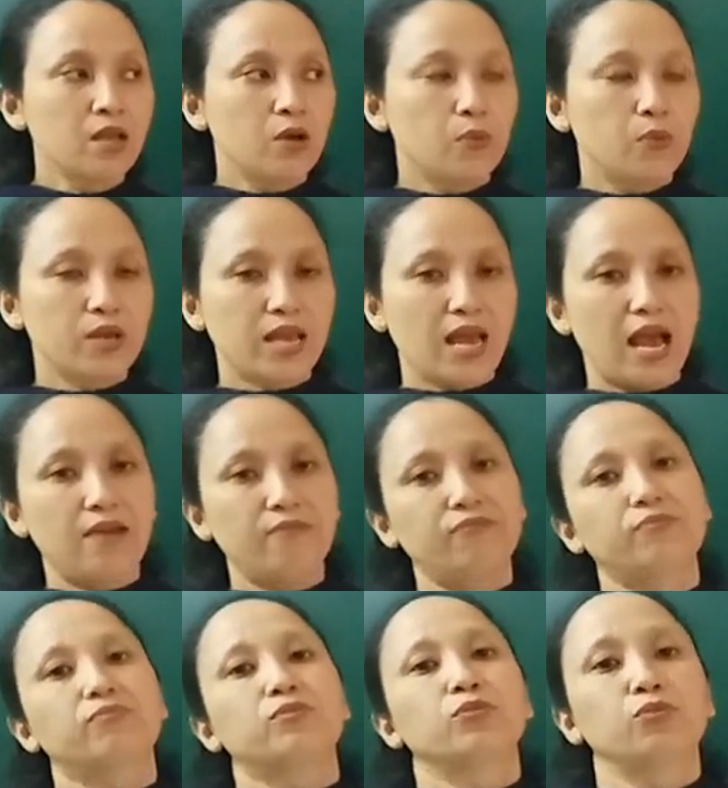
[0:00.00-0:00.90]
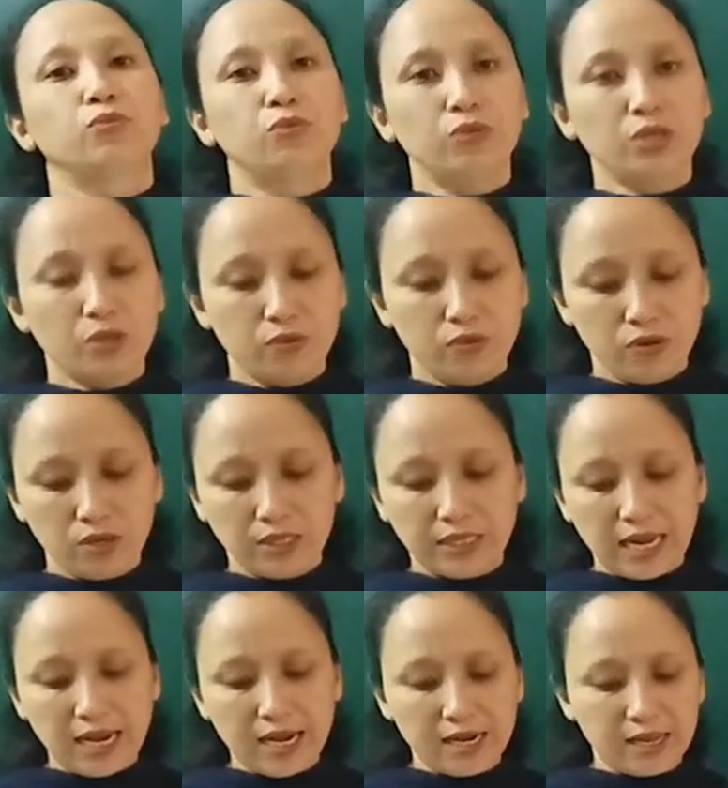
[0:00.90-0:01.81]
We have to, you know,
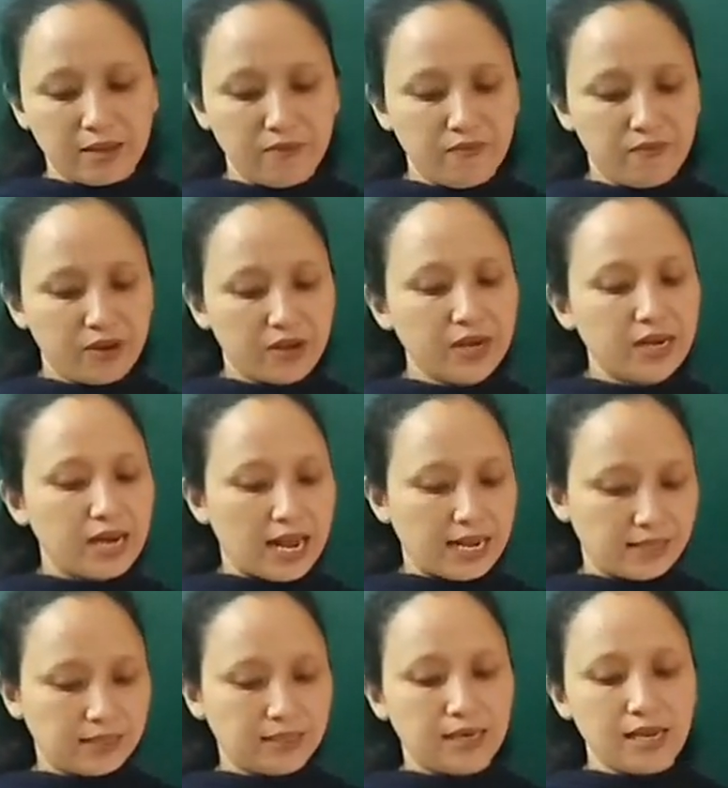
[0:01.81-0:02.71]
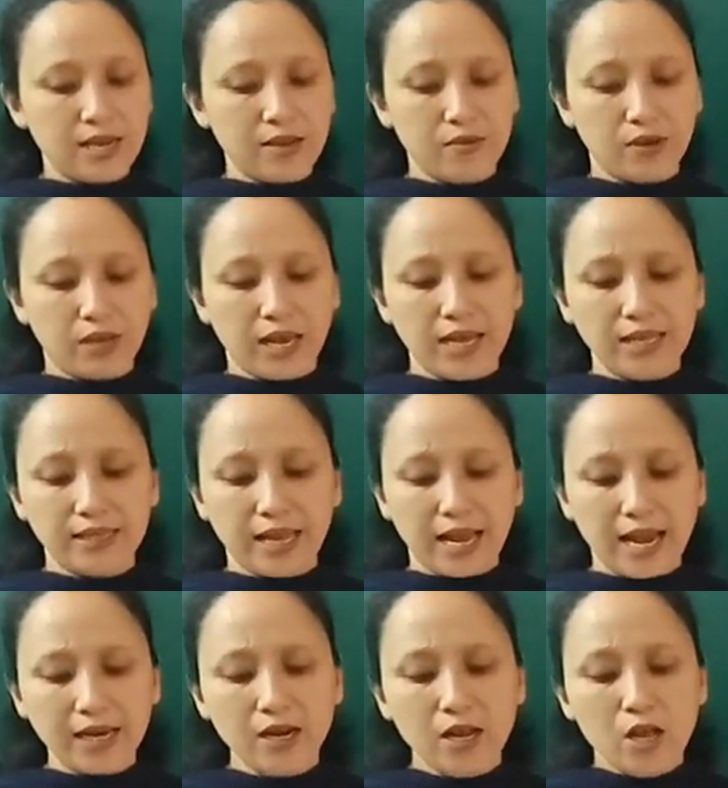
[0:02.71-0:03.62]
tell them very nicely, okay,
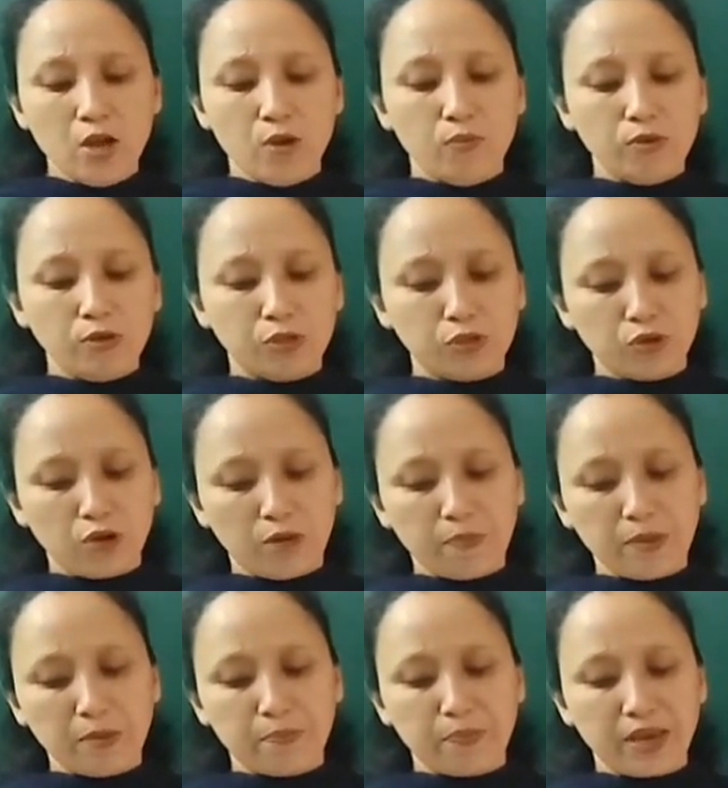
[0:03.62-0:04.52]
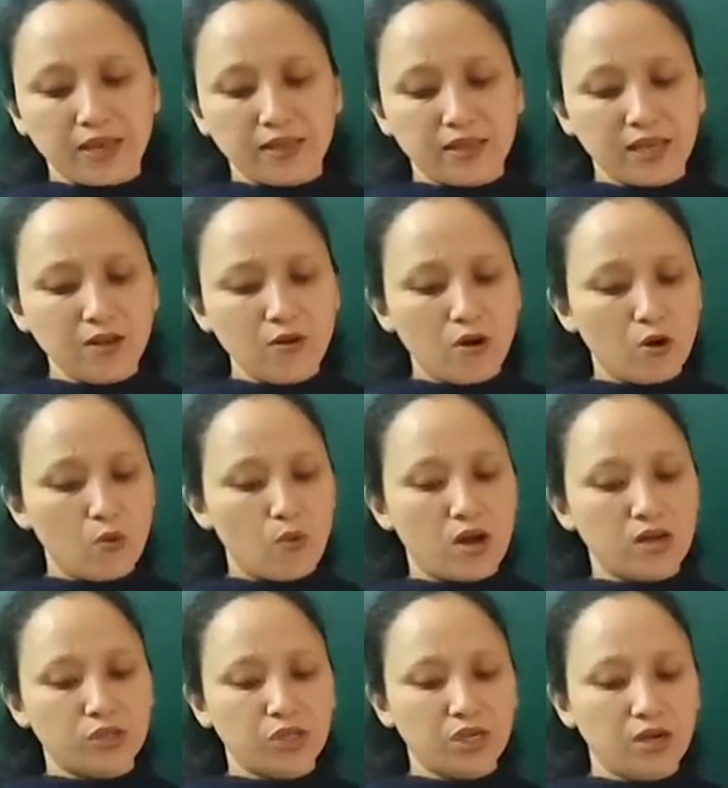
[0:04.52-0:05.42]
that we should not be bathing or
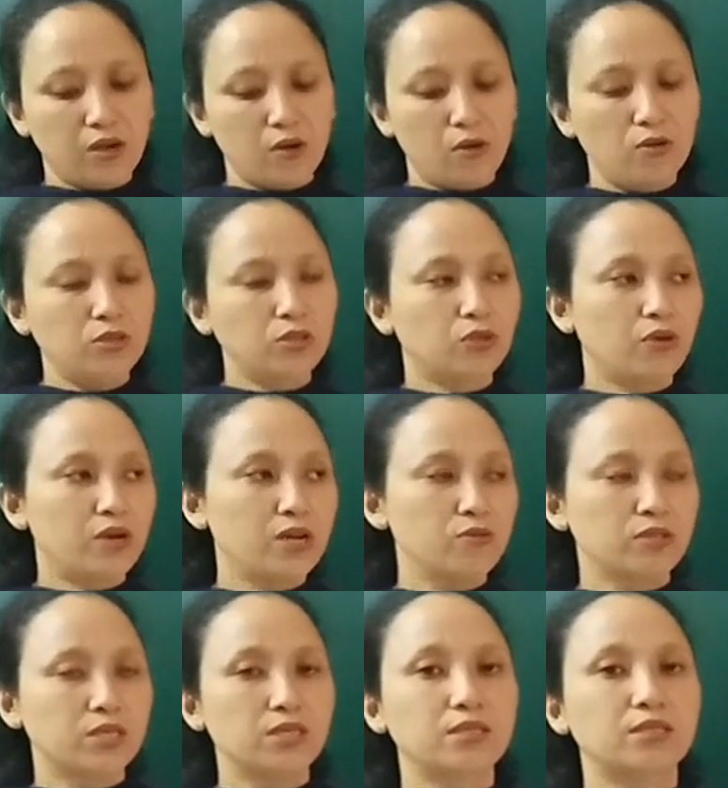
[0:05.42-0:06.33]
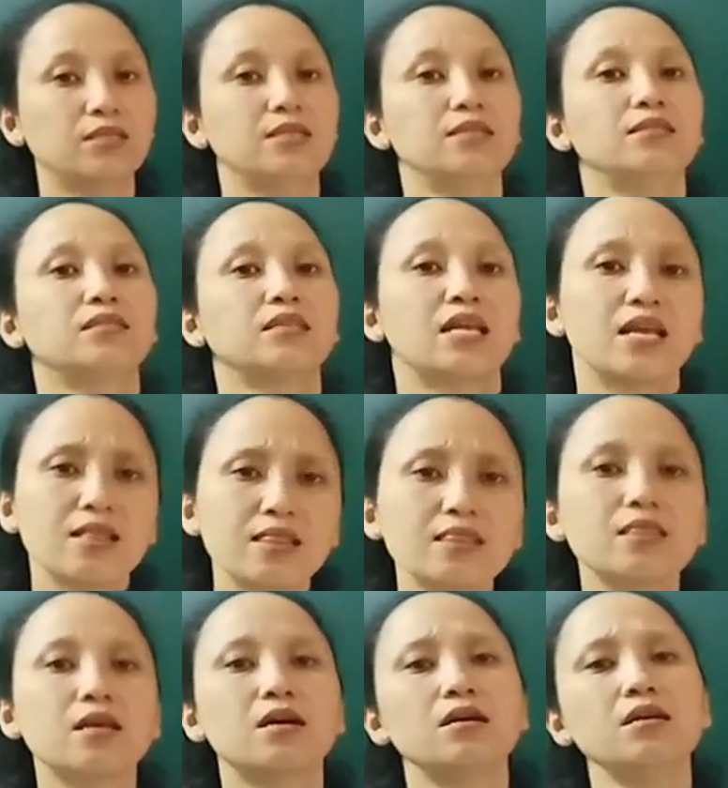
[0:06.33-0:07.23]
washing clothes or utensils
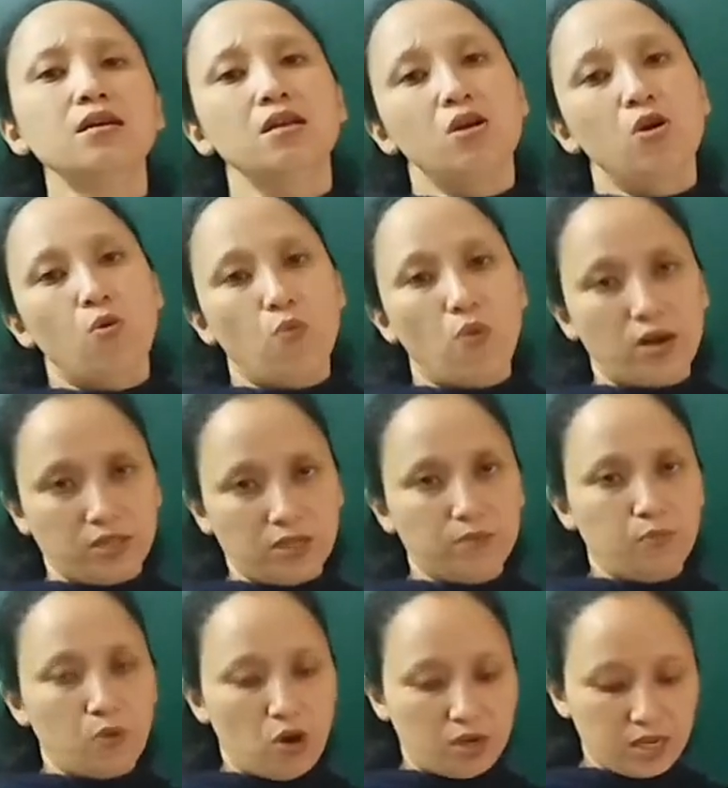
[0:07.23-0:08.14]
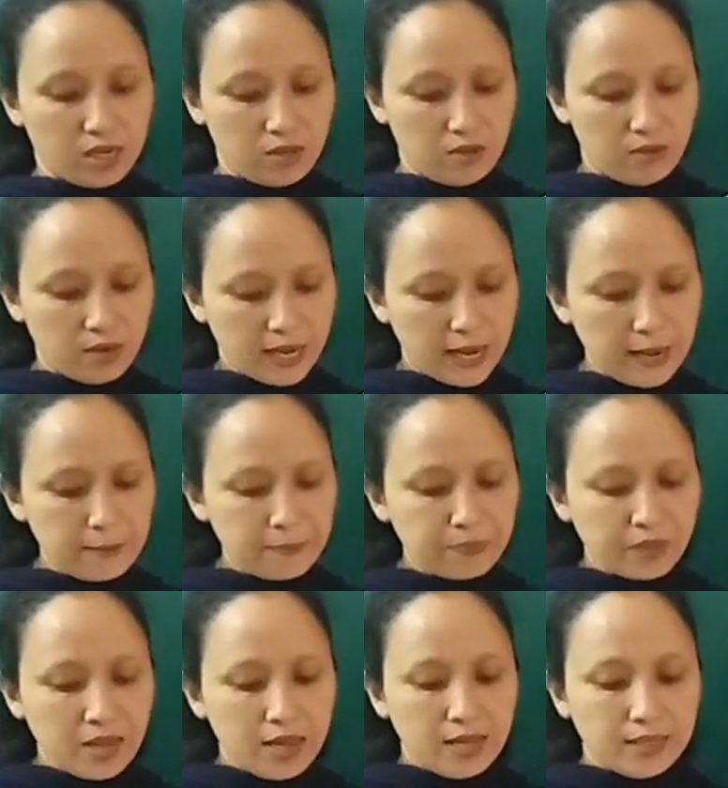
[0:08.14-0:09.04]
in the water body, okay.
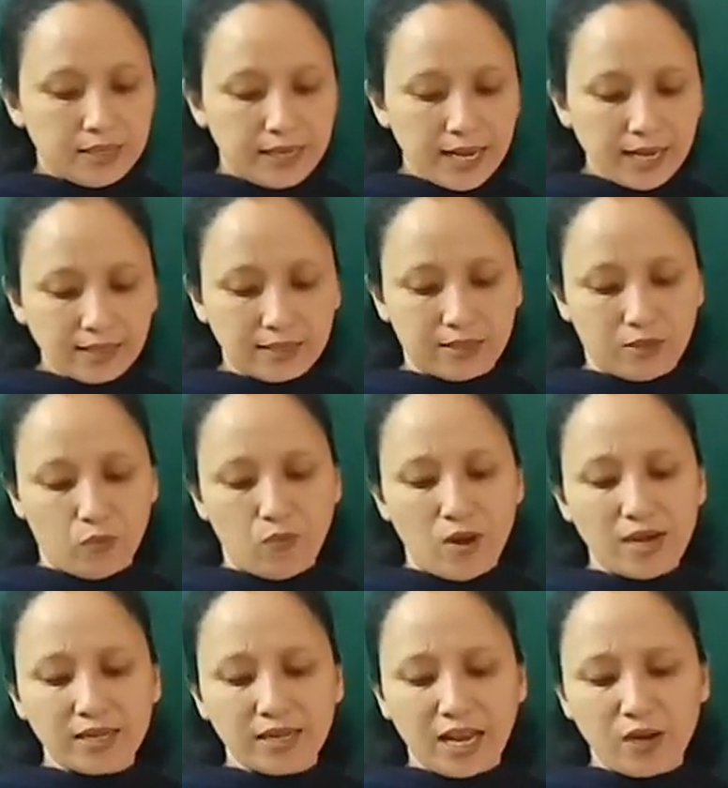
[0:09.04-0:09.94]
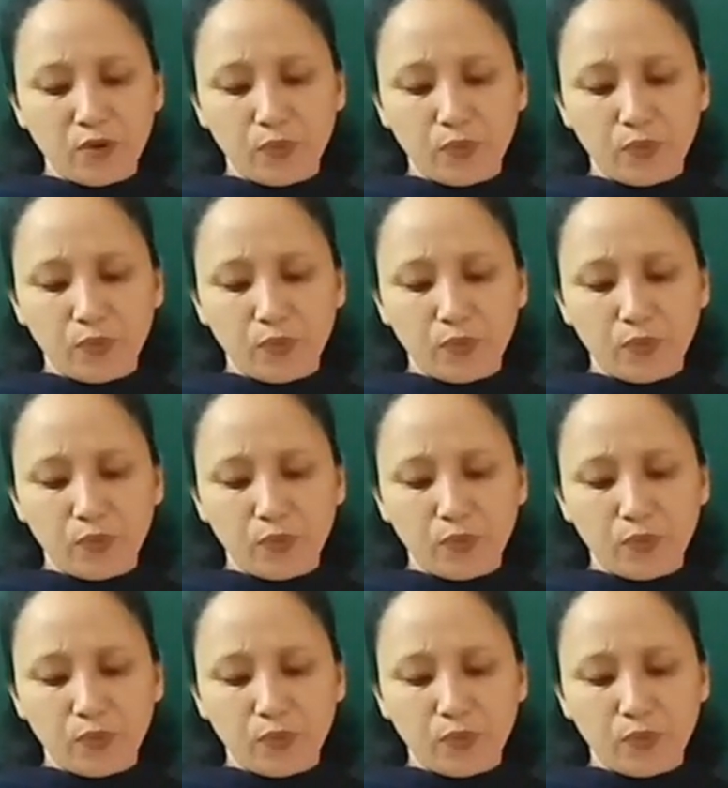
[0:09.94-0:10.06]
Next, what can